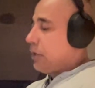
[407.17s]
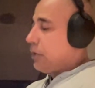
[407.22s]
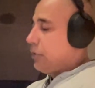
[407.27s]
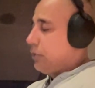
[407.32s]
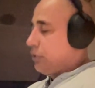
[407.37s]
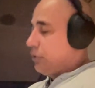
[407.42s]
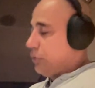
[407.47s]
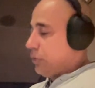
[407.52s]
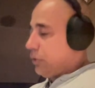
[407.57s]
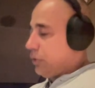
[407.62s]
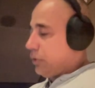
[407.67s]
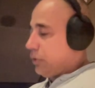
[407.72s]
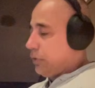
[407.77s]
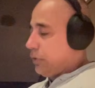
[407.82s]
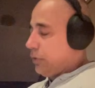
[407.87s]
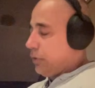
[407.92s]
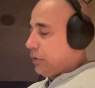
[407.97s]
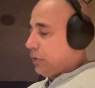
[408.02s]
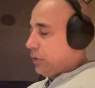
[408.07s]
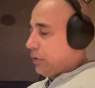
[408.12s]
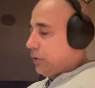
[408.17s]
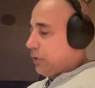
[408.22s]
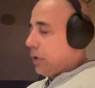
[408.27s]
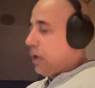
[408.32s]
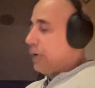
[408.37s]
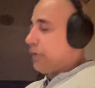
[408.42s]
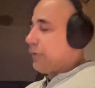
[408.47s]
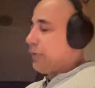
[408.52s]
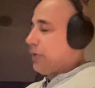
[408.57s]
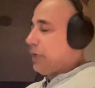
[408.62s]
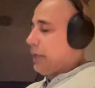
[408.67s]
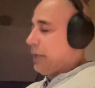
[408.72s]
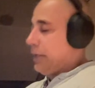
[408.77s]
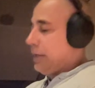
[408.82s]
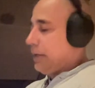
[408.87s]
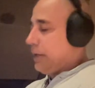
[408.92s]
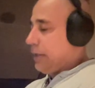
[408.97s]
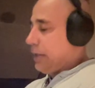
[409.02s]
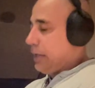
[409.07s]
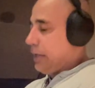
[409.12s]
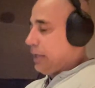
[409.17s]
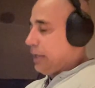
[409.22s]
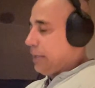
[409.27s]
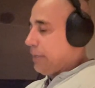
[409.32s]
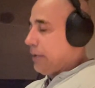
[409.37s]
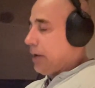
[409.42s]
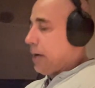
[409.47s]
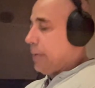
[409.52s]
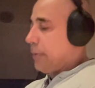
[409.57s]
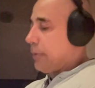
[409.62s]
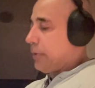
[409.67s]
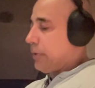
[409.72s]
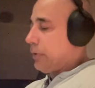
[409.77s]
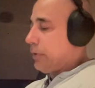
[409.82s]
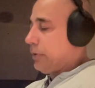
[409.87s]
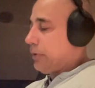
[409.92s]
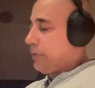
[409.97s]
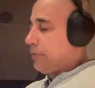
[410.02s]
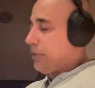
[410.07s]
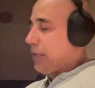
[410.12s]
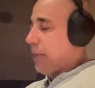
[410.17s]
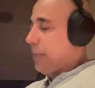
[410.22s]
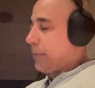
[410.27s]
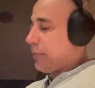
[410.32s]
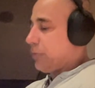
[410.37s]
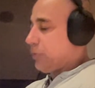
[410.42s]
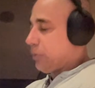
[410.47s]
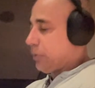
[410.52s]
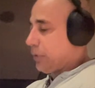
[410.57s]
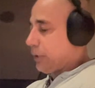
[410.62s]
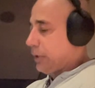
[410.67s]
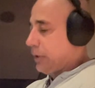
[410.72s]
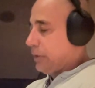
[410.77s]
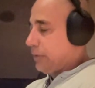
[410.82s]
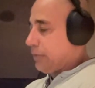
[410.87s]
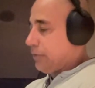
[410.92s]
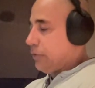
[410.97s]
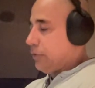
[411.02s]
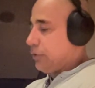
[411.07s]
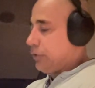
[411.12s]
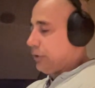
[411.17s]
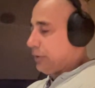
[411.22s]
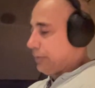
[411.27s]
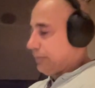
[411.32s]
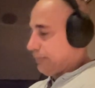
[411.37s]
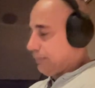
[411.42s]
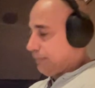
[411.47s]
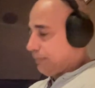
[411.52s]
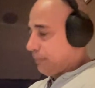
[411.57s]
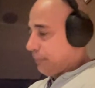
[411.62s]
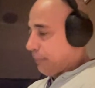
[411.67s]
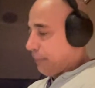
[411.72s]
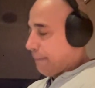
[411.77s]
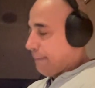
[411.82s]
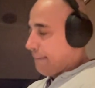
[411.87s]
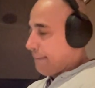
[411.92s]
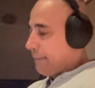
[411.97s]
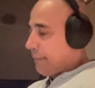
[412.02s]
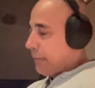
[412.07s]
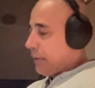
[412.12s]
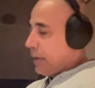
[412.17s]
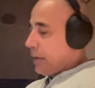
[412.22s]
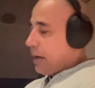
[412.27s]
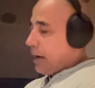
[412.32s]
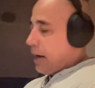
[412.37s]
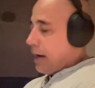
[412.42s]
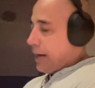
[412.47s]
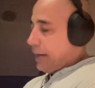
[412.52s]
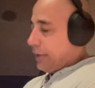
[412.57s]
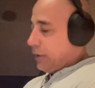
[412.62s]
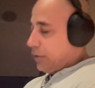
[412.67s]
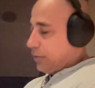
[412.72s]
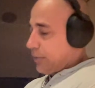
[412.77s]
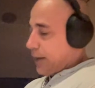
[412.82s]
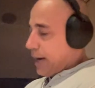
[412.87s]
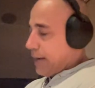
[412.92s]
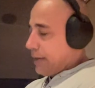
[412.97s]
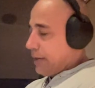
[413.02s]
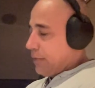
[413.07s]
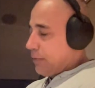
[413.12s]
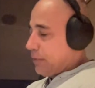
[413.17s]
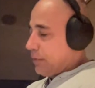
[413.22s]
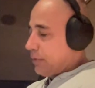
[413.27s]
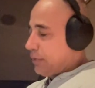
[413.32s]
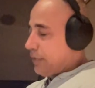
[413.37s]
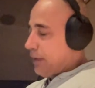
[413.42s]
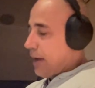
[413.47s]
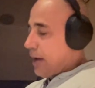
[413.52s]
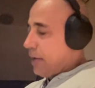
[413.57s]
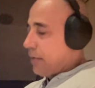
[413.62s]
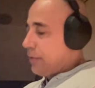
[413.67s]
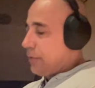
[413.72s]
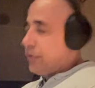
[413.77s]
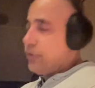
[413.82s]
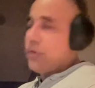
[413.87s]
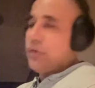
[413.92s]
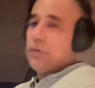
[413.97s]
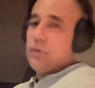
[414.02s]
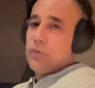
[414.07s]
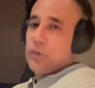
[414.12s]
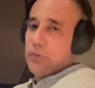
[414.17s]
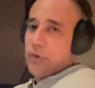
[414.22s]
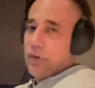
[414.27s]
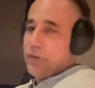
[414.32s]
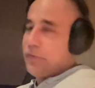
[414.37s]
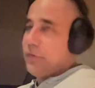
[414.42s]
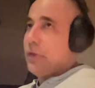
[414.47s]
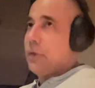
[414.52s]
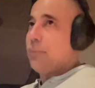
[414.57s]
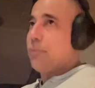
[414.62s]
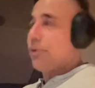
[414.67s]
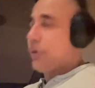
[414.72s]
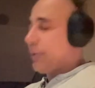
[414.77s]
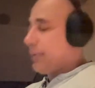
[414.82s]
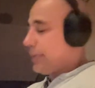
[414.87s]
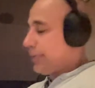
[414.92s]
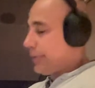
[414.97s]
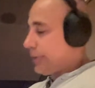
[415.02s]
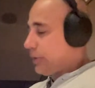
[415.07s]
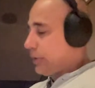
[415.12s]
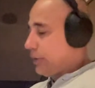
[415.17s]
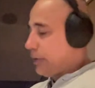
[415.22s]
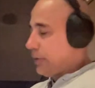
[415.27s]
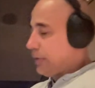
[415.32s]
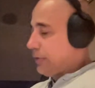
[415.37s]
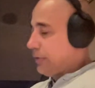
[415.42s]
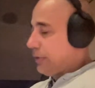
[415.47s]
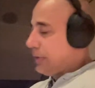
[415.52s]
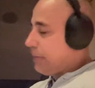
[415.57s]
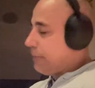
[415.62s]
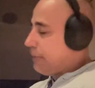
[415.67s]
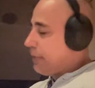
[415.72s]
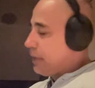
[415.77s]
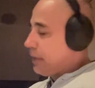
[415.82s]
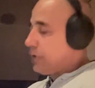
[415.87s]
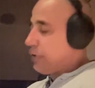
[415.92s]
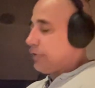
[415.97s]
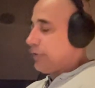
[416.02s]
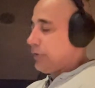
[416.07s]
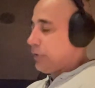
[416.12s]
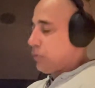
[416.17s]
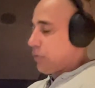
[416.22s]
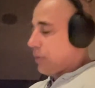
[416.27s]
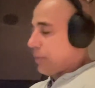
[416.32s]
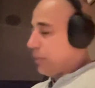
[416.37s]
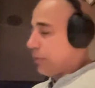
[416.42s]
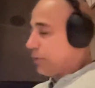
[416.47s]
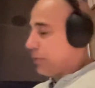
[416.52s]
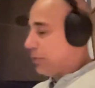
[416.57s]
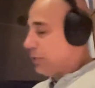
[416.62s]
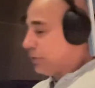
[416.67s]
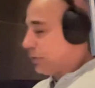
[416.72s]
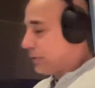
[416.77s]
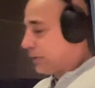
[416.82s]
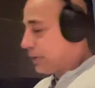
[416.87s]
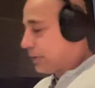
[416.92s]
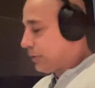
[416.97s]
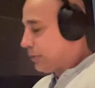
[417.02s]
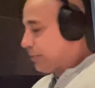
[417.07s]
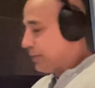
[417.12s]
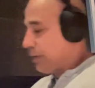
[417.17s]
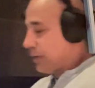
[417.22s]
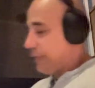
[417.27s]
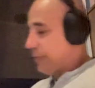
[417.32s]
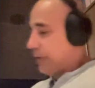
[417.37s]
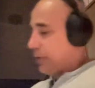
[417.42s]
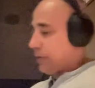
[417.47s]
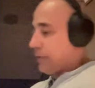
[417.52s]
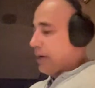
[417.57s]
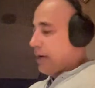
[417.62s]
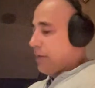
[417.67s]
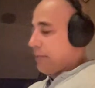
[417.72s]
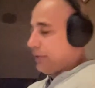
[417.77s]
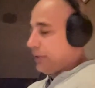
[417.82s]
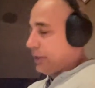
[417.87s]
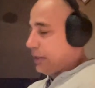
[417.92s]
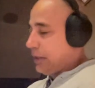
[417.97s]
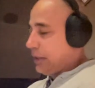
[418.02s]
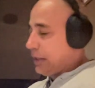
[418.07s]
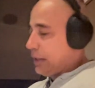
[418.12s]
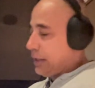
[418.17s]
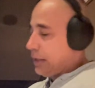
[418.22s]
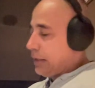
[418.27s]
due to loss in the abdominal inflammatory effusion. High creatinine was found, suggesting preurinal azotemia because of a normal urine-specific gravity.